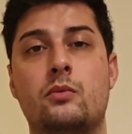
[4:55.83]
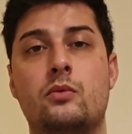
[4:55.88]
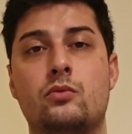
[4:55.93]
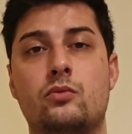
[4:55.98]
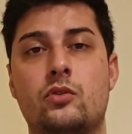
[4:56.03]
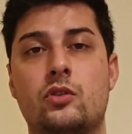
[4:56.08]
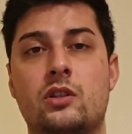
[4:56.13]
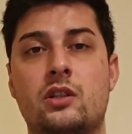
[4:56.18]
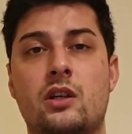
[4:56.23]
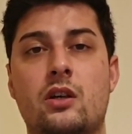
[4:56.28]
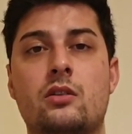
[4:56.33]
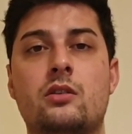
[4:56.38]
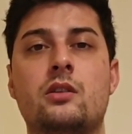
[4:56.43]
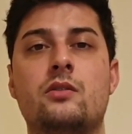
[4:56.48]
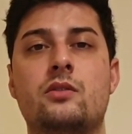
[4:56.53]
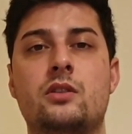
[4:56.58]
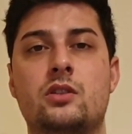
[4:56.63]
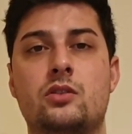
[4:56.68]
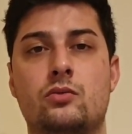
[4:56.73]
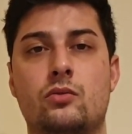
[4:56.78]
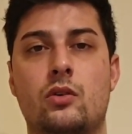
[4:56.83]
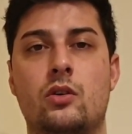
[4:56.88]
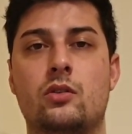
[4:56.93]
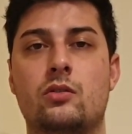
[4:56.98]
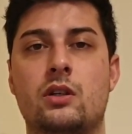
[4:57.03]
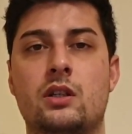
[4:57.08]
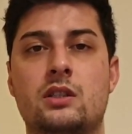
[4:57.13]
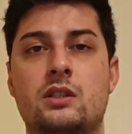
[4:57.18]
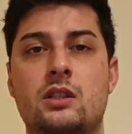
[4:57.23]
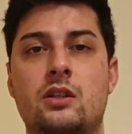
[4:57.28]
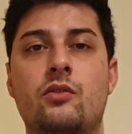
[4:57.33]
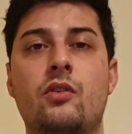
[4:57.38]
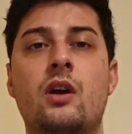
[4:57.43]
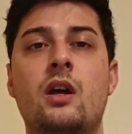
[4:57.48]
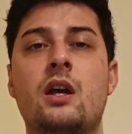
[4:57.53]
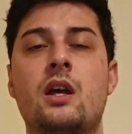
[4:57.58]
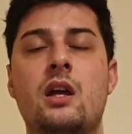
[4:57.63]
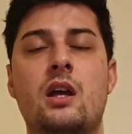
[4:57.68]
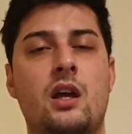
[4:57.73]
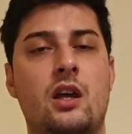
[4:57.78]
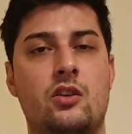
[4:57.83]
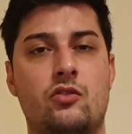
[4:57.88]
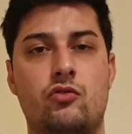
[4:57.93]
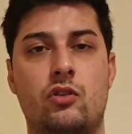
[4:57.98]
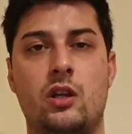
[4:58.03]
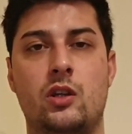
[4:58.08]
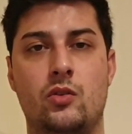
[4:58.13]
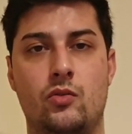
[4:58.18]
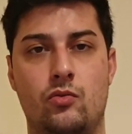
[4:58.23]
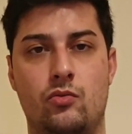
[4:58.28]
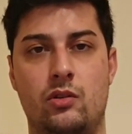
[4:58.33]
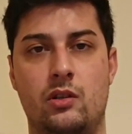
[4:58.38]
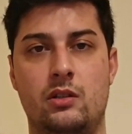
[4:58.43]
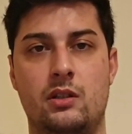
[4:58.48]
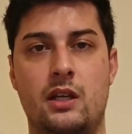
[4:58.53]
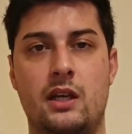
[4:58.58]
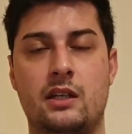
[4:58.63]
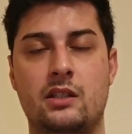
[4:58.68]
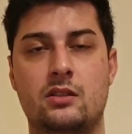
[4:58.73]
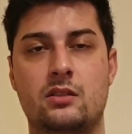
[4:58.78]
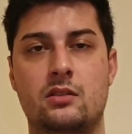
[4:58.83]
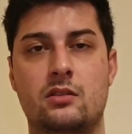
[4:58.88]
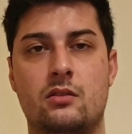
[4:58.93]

to working out if it's too aggressive, and try to relax.